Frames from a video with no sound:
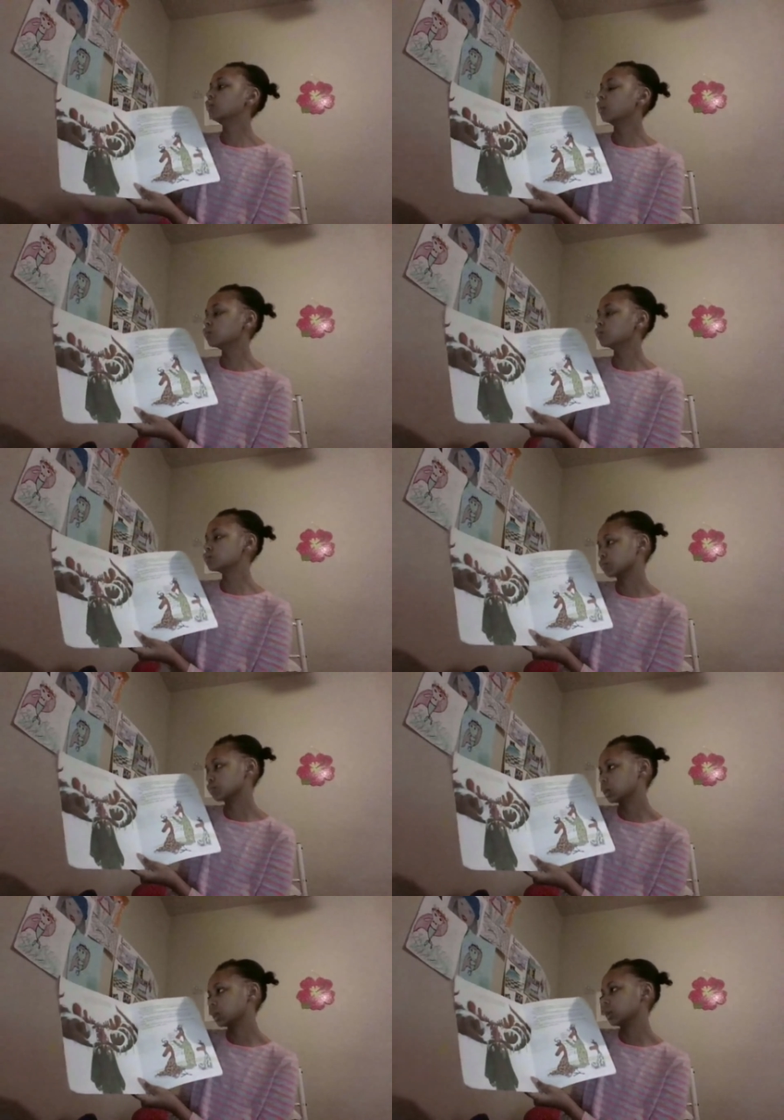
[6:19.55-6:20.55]
No
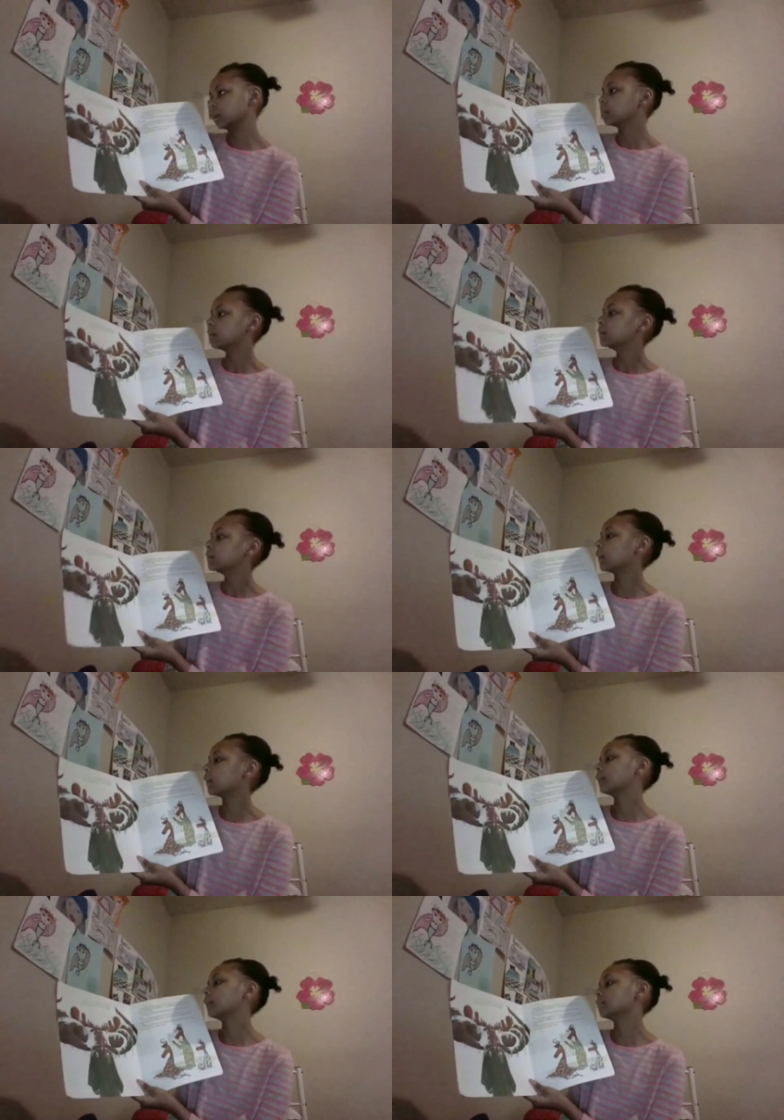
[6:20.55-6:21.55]
tree,
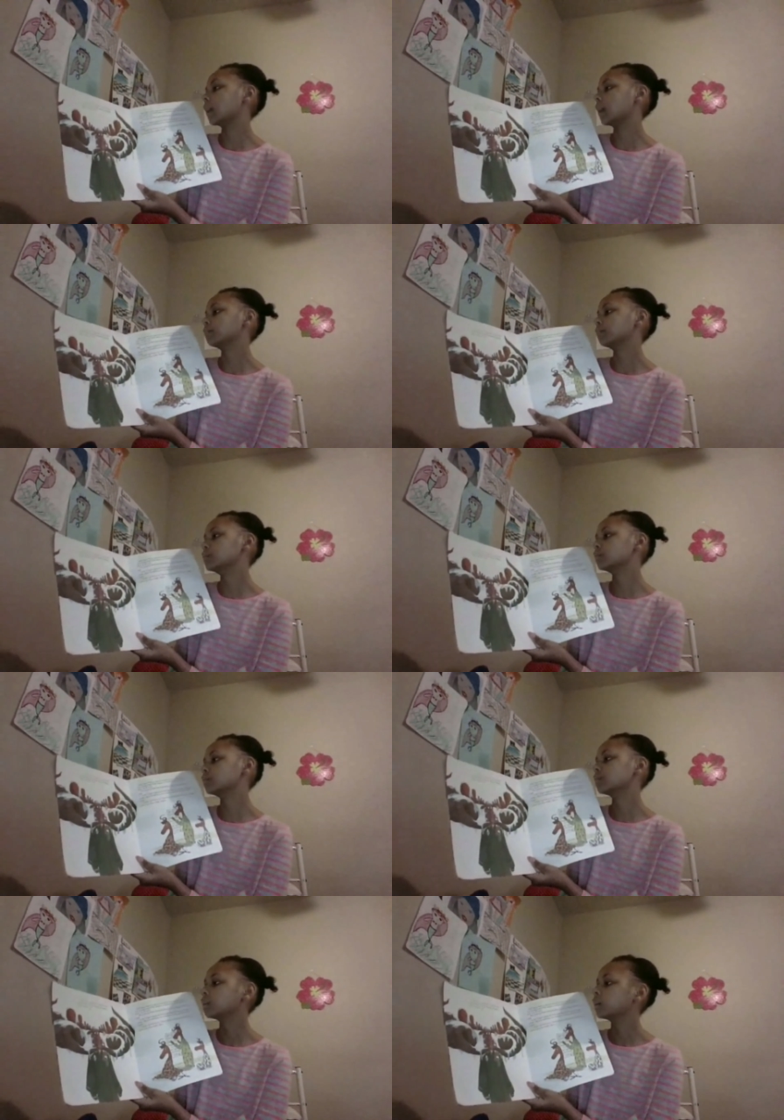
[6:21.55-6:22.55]
sighed a sad
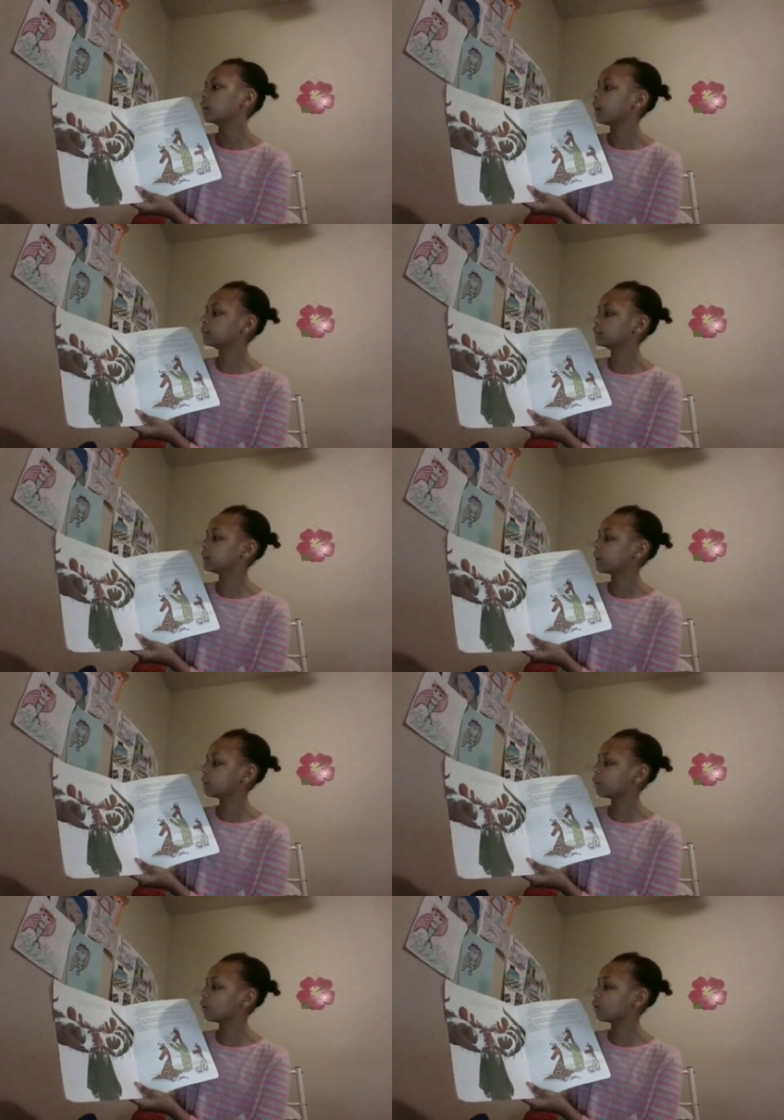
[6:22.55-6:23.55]
moose as he
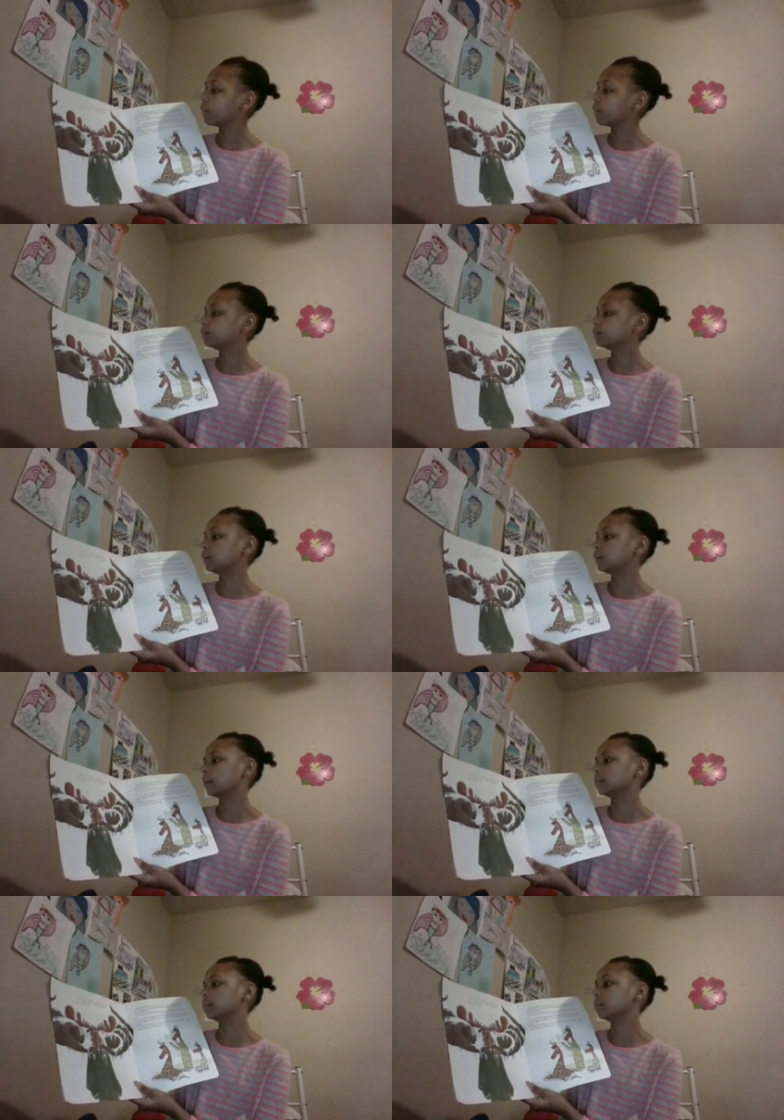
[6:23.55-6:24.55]
came home empty
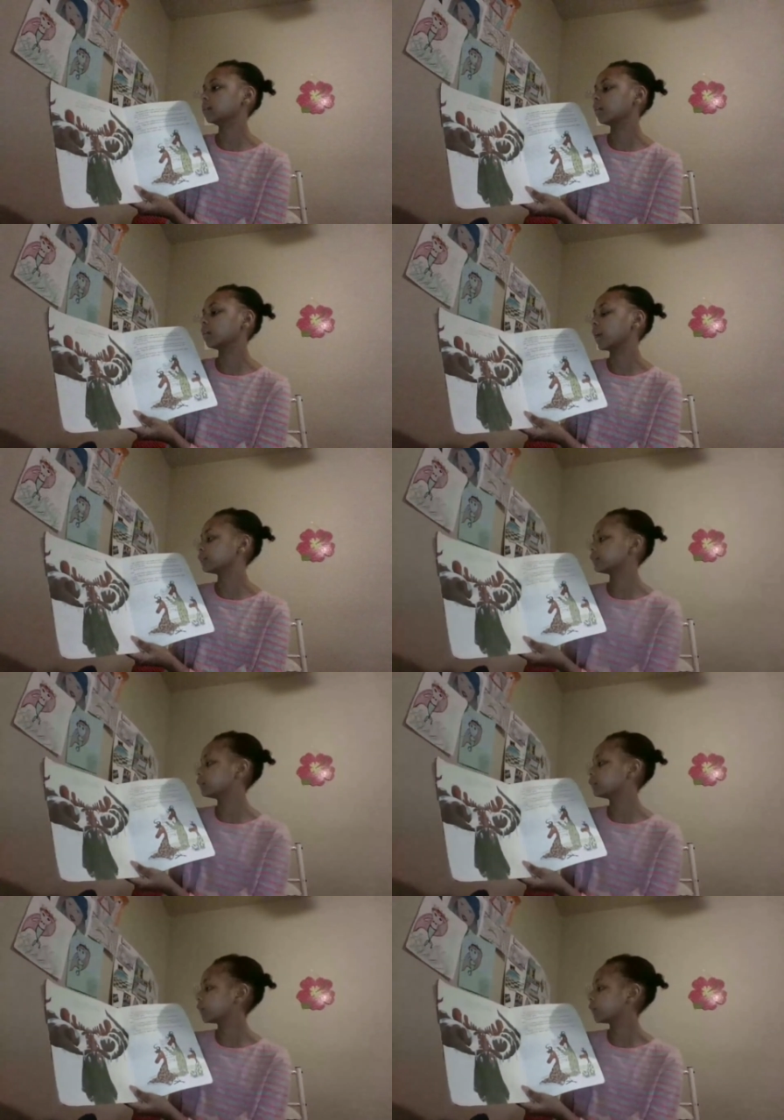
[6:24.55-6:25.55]
handed that
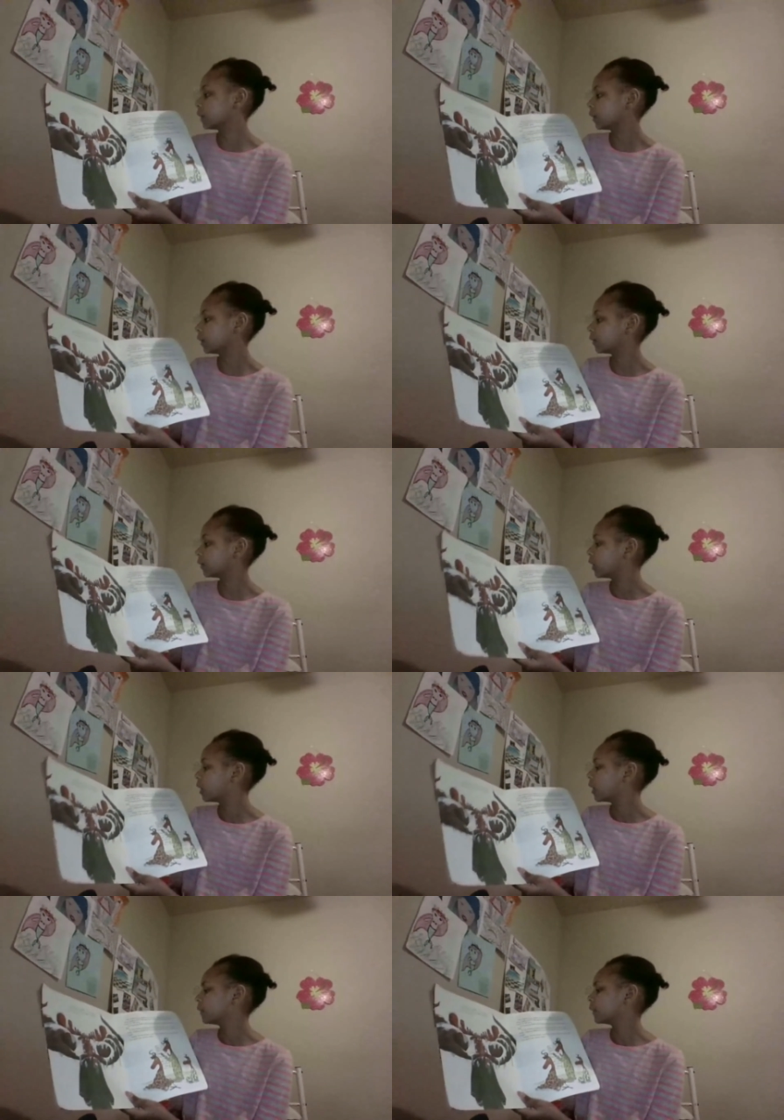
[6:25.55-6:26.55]
snowy eve.
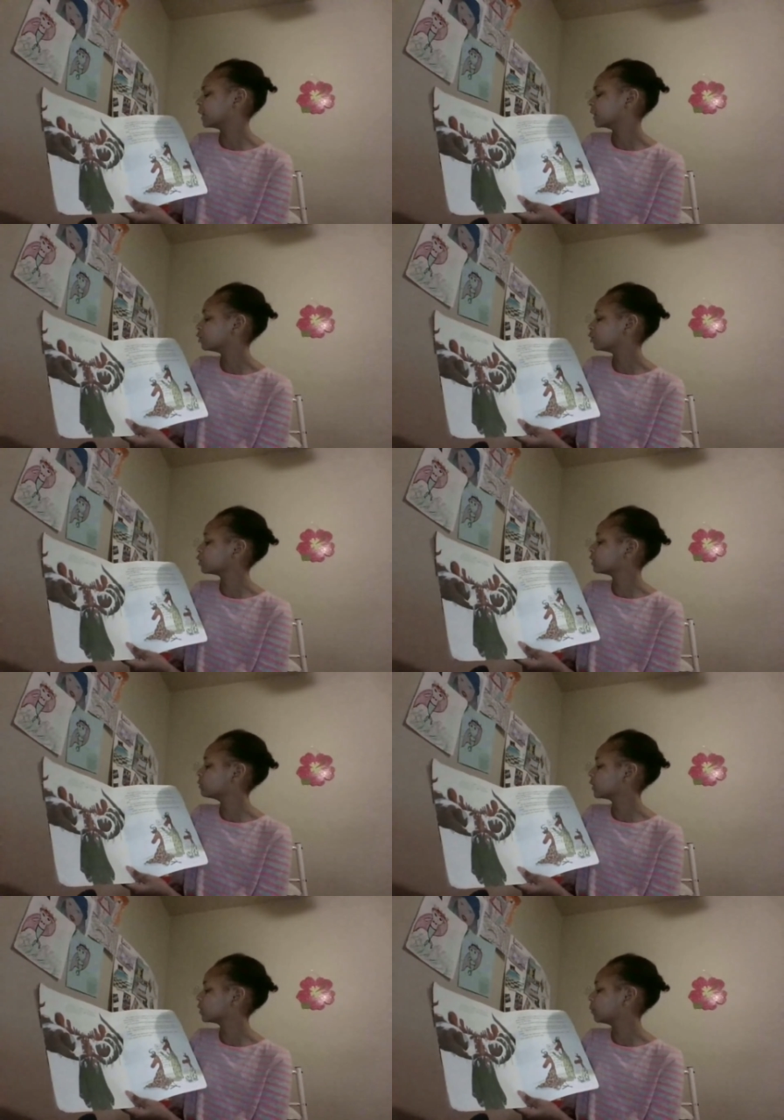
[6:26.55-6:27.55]
The kids tried
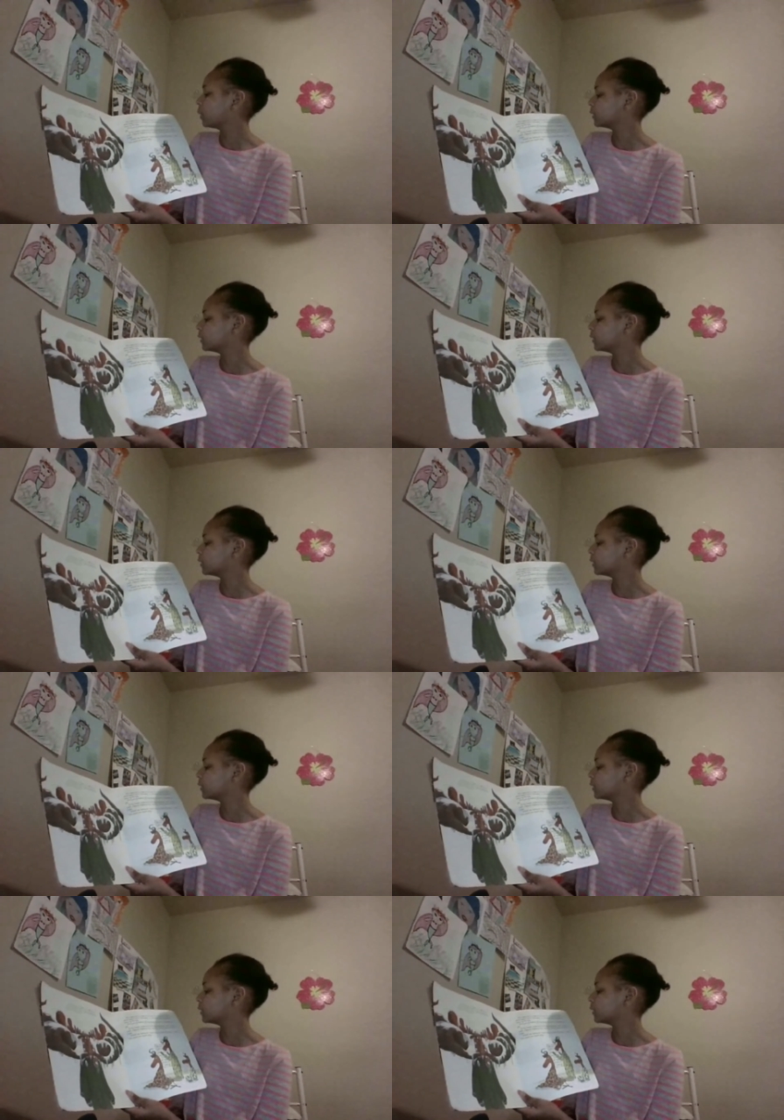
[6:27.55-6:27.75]
to make the